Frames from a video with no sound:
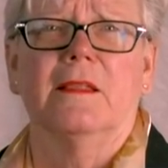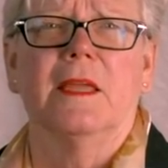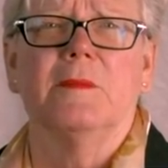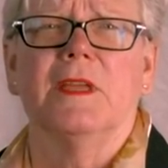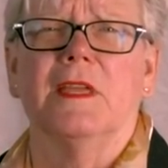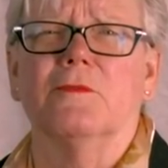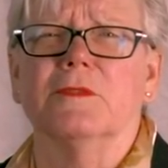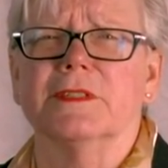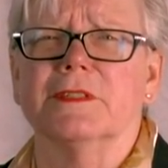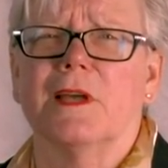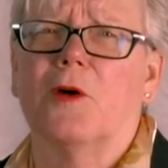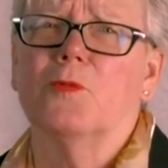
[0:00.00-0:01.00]
claiming it
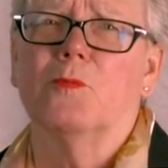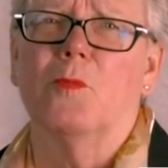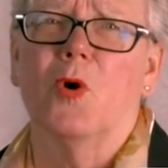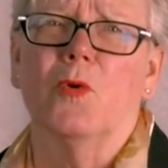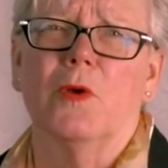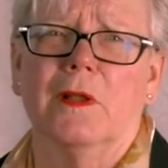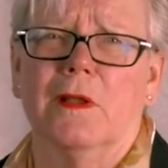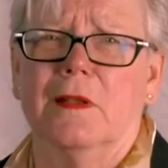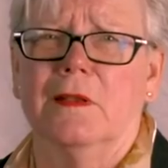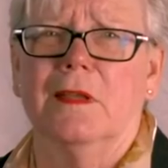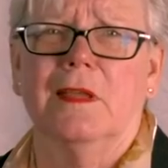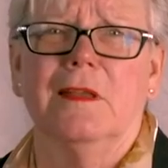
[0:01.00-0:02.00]
was outmoded
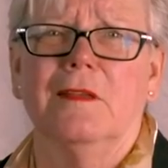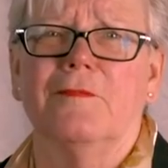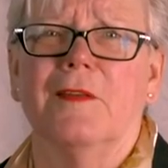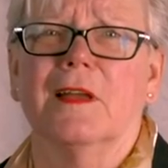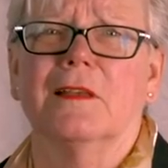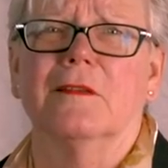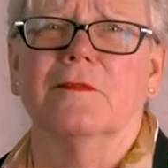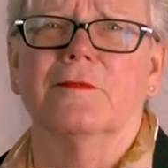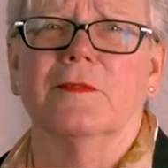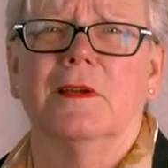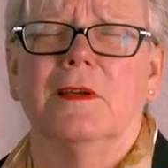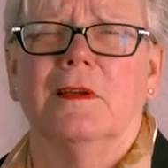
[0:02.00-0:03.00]
and
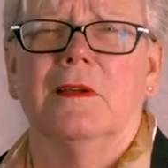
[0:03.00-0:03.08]
ineffective,